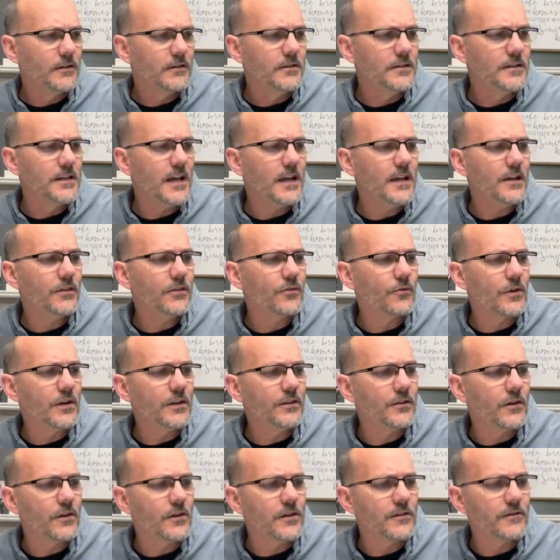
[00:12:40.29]
Day
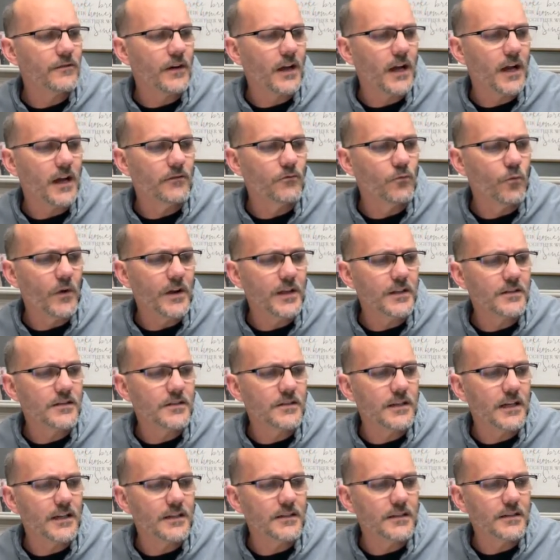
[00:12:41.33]
335,
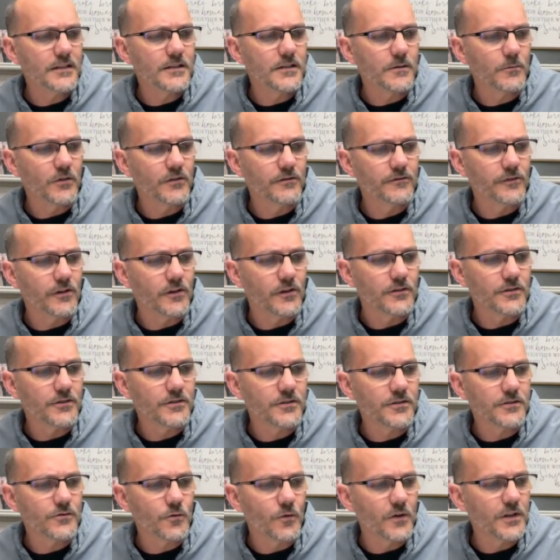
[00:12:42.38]
Wednesday, December 1st,
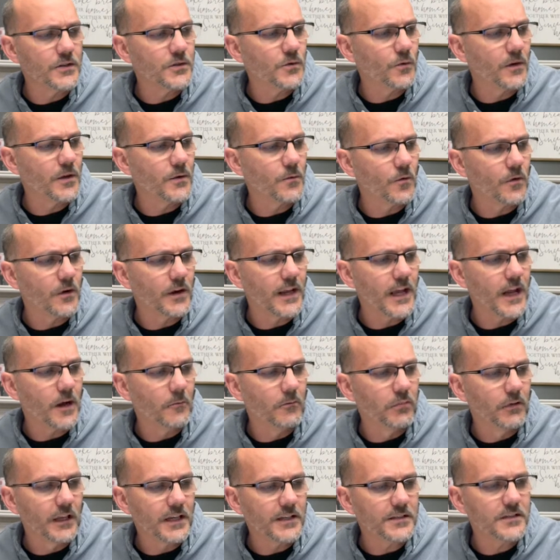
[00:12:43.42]
2021. How
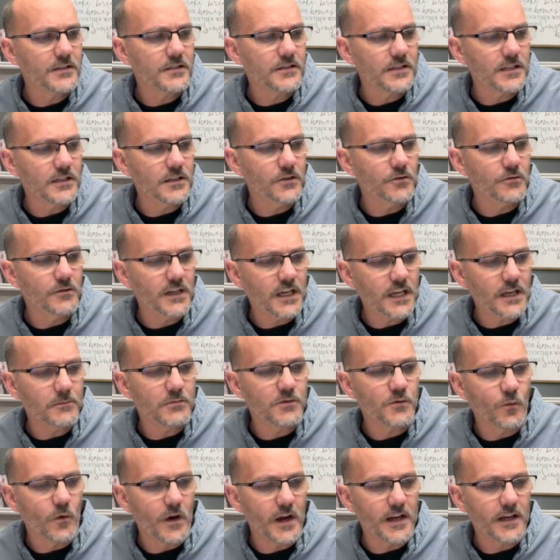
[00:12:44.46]
blessed is he who
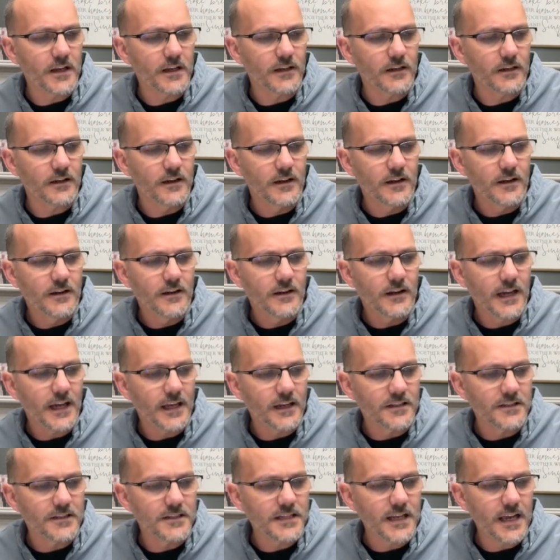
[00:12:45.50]
keeps waiting
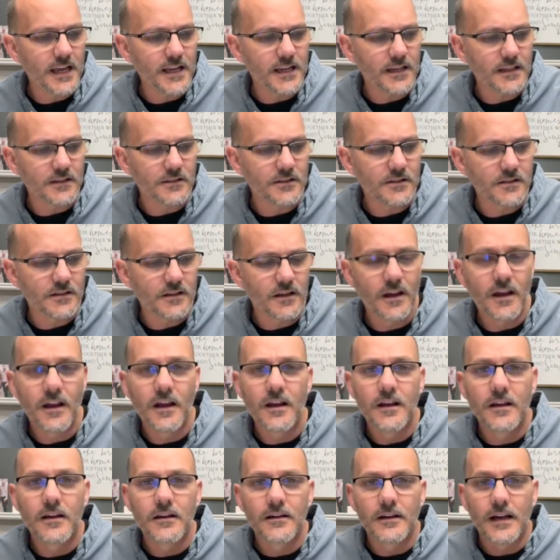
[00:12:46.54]
and attains.
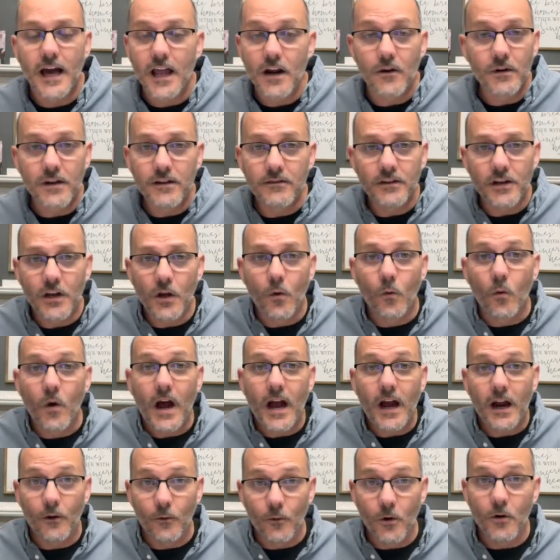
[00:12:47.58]
I don't even know
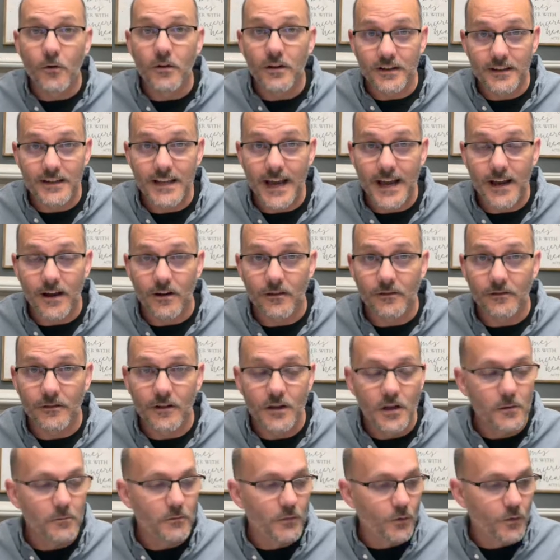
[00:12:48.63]
why I wrote it down,
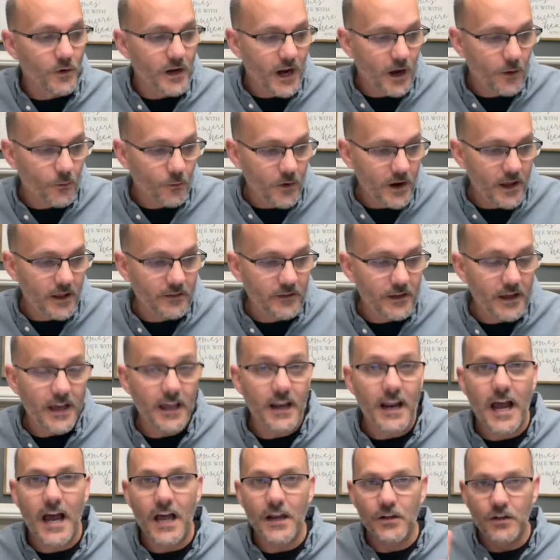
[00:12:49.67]
but when I read
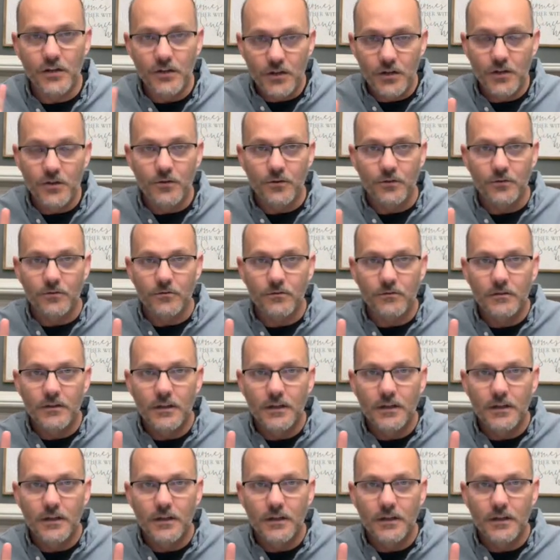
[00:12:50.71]
that, I knew